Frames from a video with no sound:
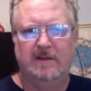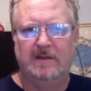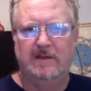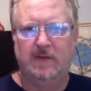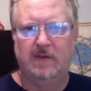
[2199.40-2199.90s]

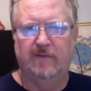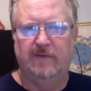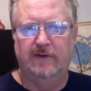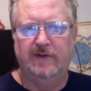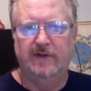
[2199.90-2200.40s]
It's the wonder of
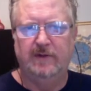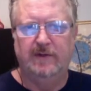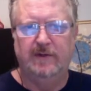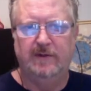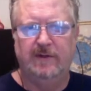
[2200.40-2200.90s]
YouTube.
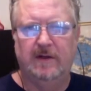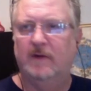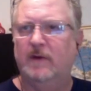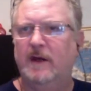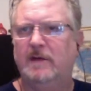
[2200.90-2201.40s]
All
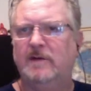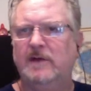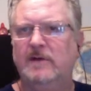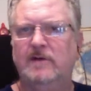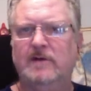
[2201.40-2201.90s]
right, you
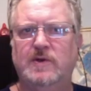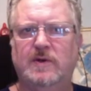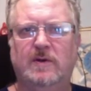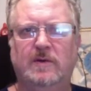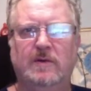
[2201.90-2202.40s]
know the
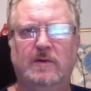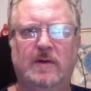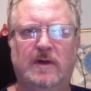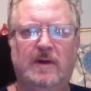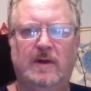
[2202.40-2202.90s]
drill.
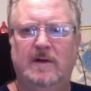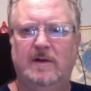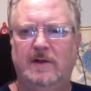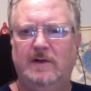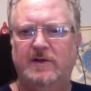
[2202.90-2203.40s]

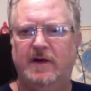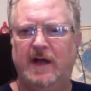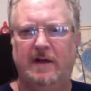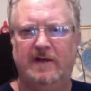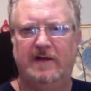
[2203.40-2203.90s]
Use your
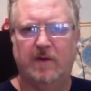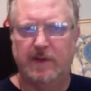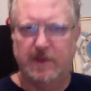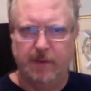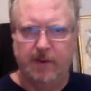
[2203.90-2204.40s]
head to discern
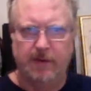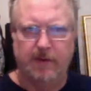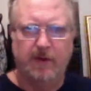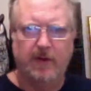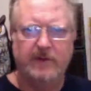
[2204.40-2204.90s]
what's real, your
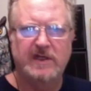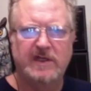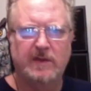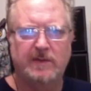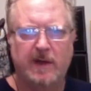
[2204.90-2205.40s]
heart to say
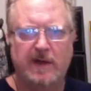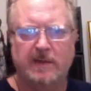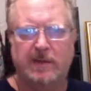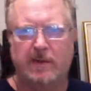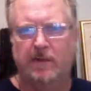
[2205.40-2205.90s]
what's
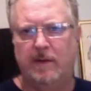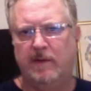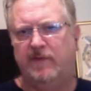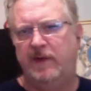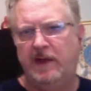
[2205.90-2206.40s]
possible. I'm Robert
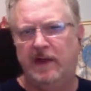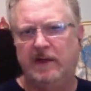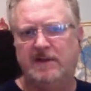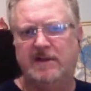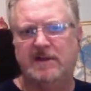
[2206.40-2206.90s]

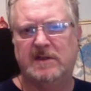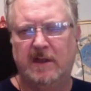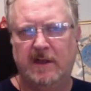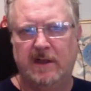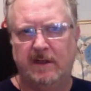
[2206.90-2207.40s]
Phoenix.
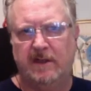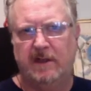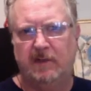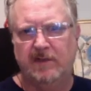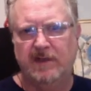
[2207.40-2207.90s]
Thank
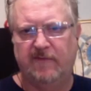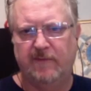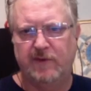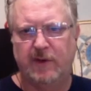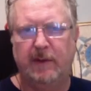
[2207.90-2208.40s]
you once again for
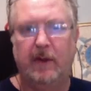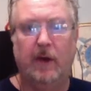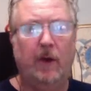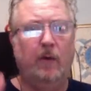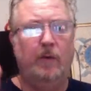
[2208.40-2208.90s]
joining me.
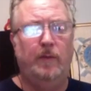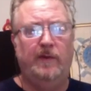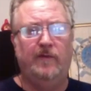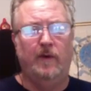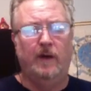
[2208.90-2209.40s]
Oh,
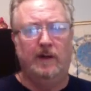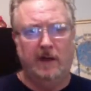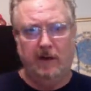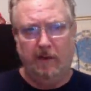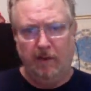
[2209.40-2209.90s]
before I
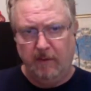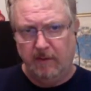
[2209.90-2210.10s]
go,